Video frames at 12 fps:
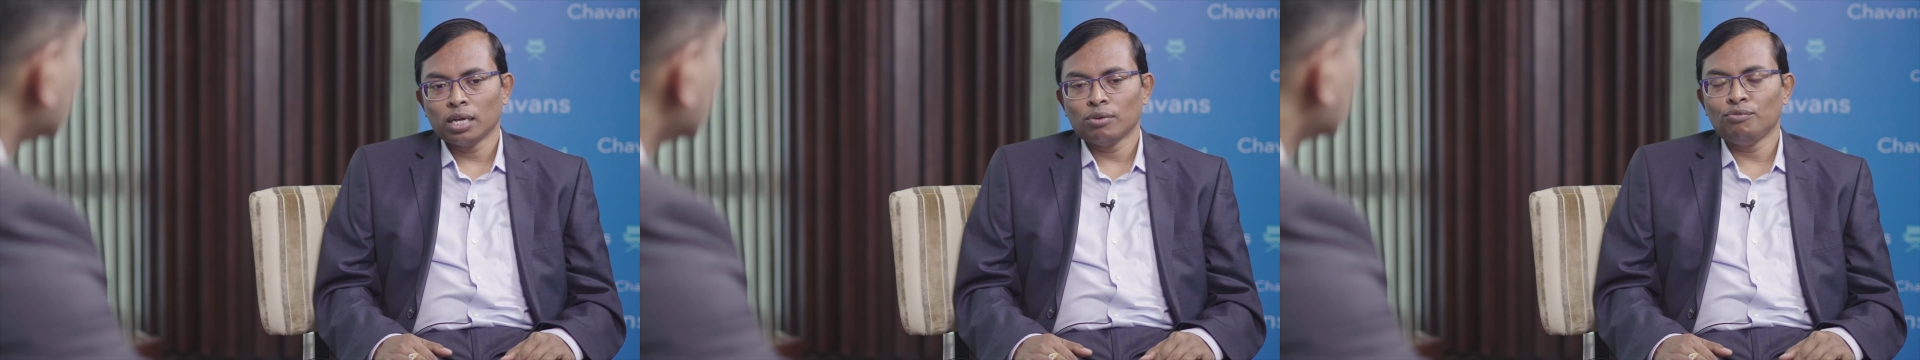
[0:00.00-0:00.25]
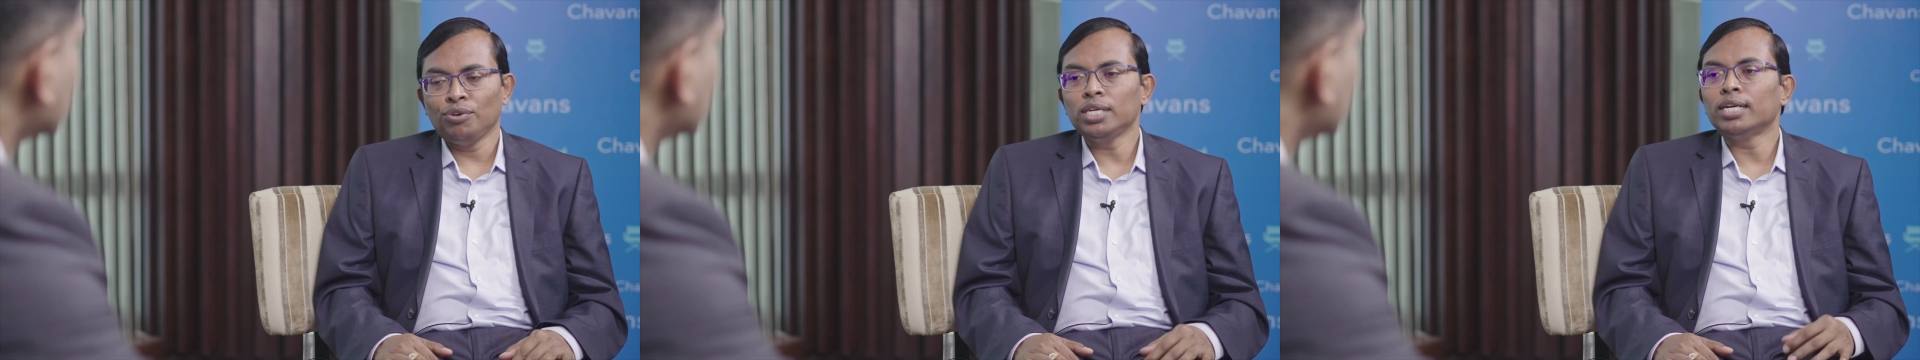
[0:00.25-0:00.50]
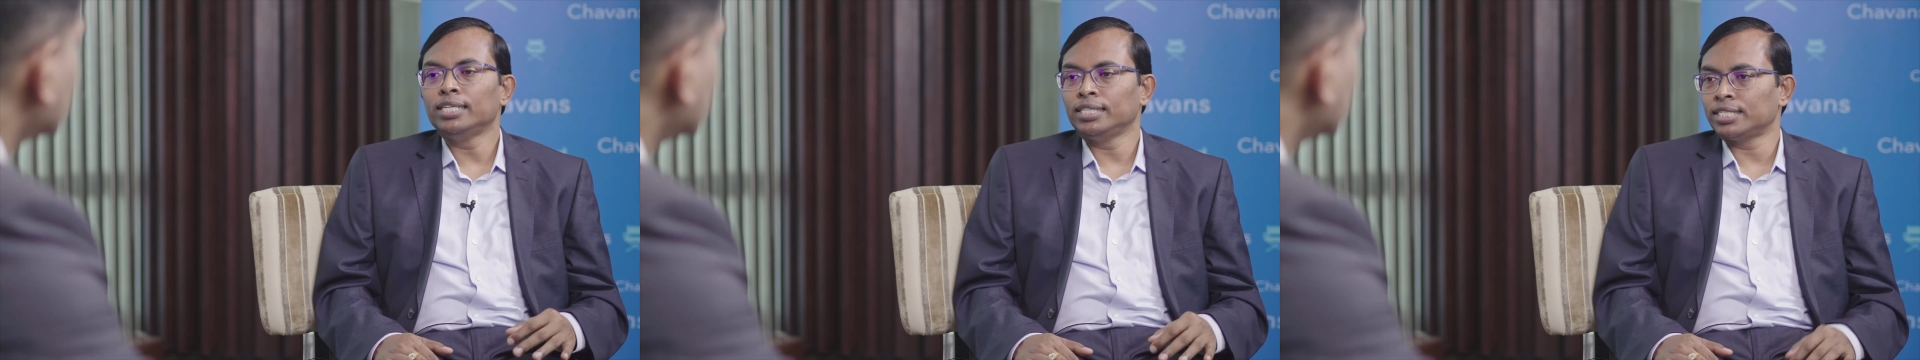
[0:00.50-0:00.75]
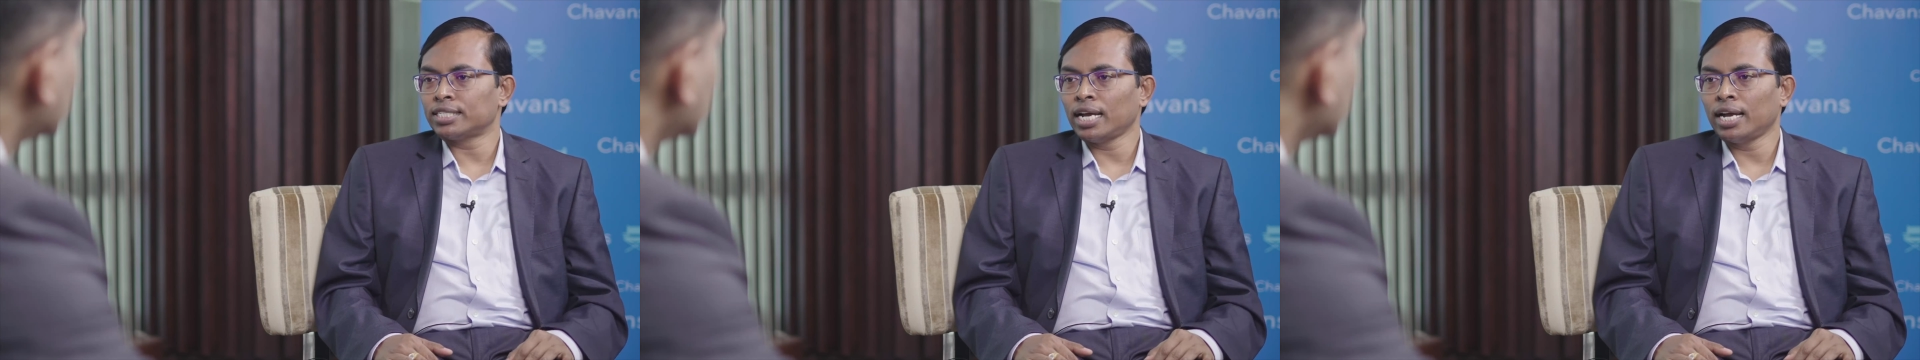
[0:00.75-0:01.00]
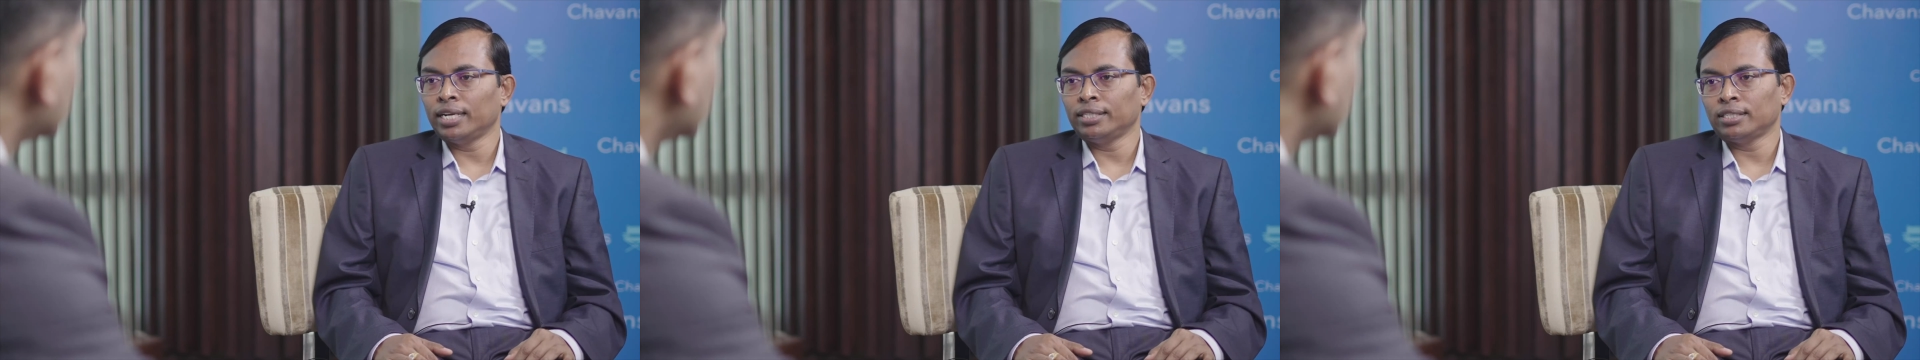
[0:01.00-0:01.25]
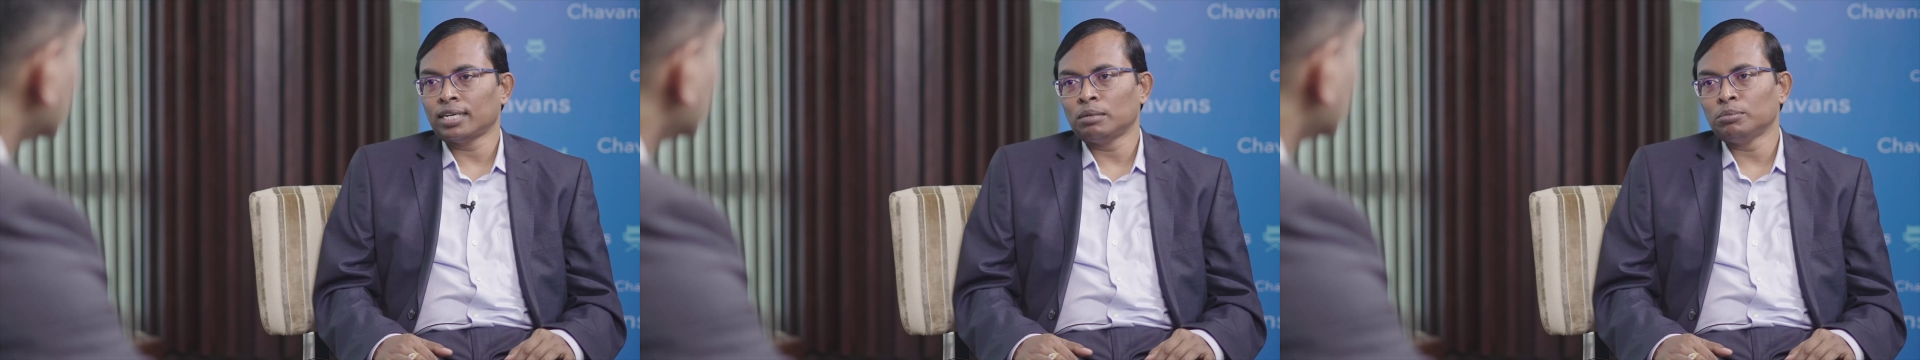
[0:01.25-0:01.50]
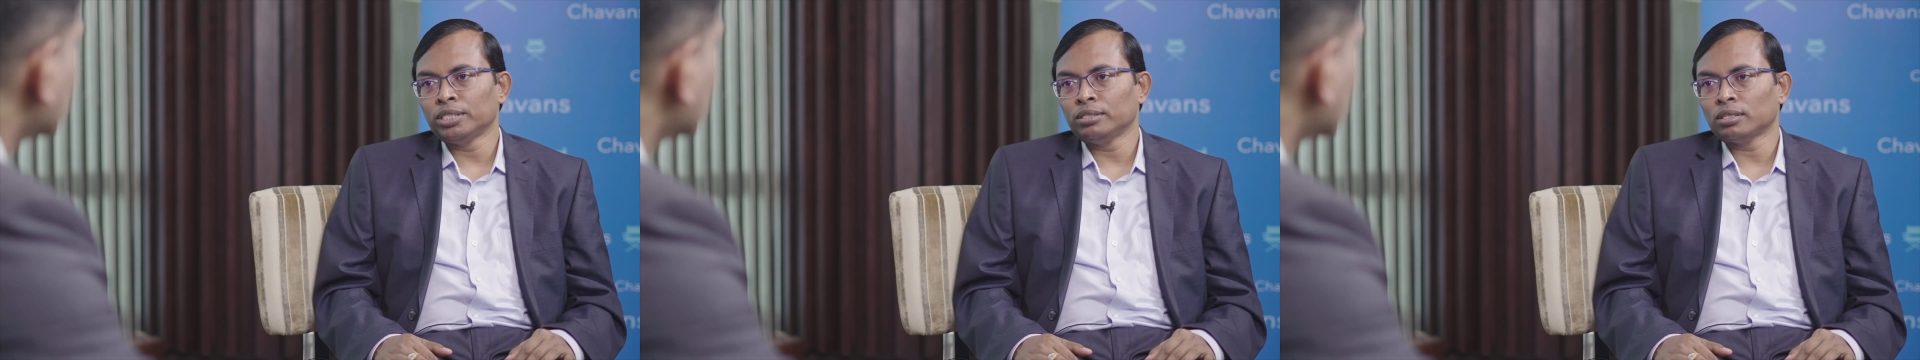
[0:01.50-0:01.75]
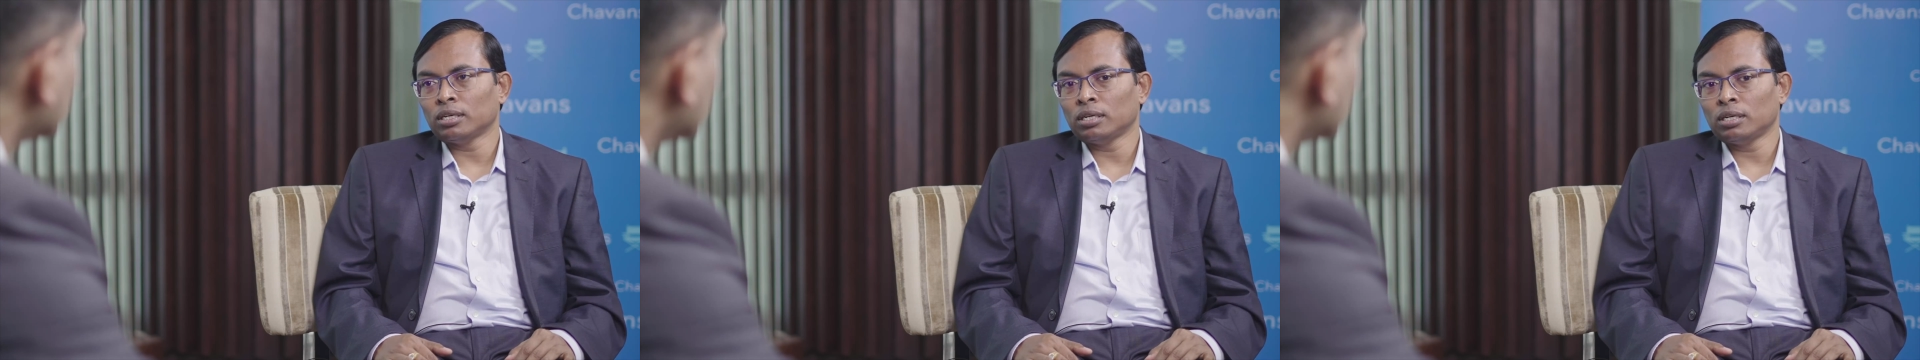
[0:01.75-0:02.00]
we understand, I mean,
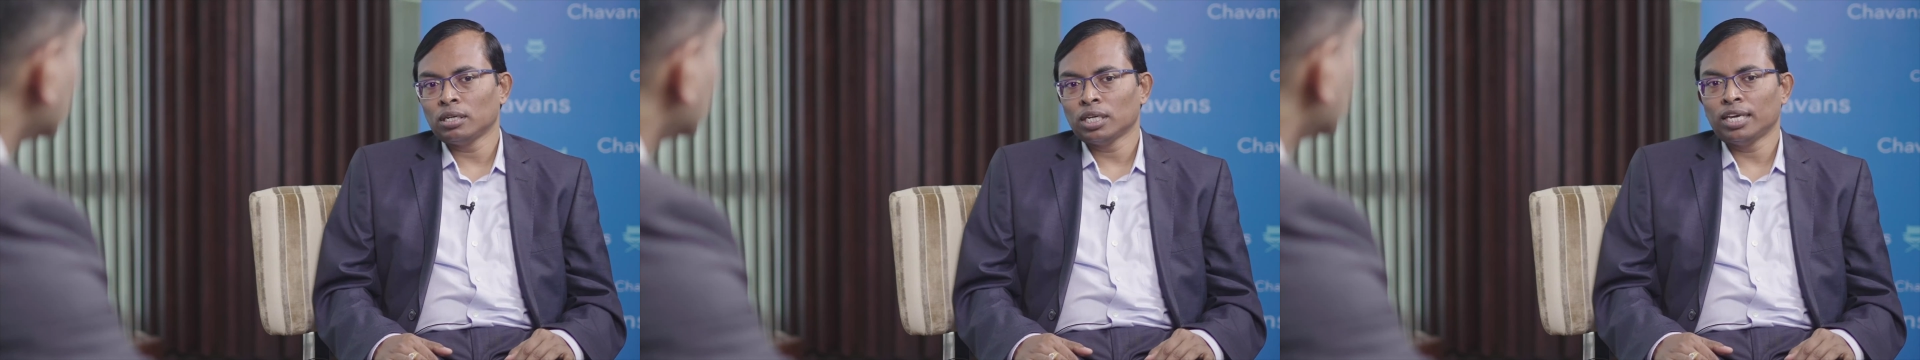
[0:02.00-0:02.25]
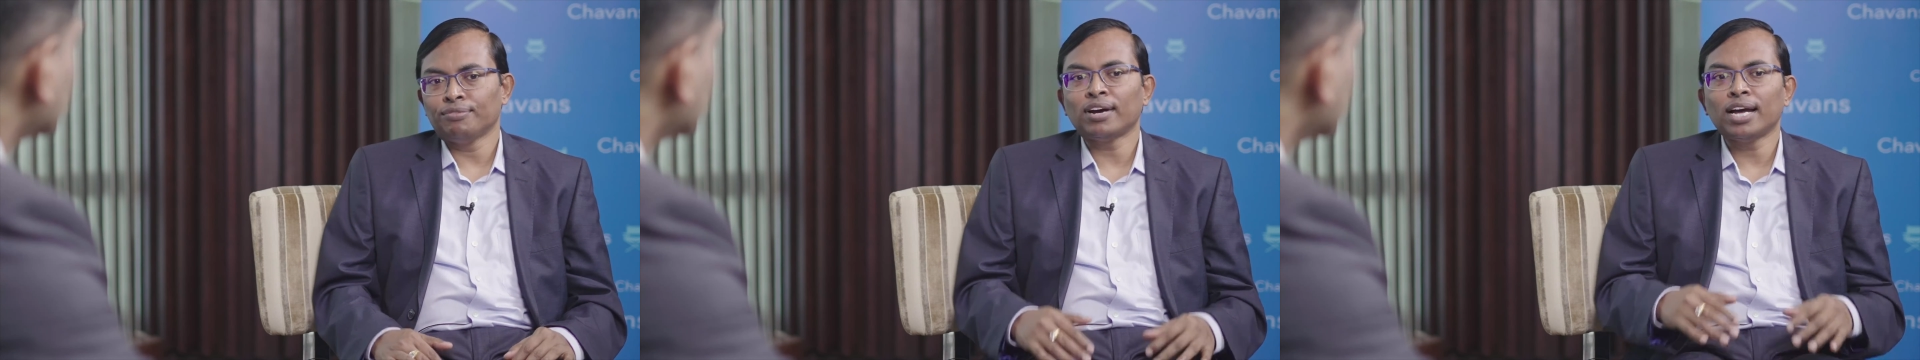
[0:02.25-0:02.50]
if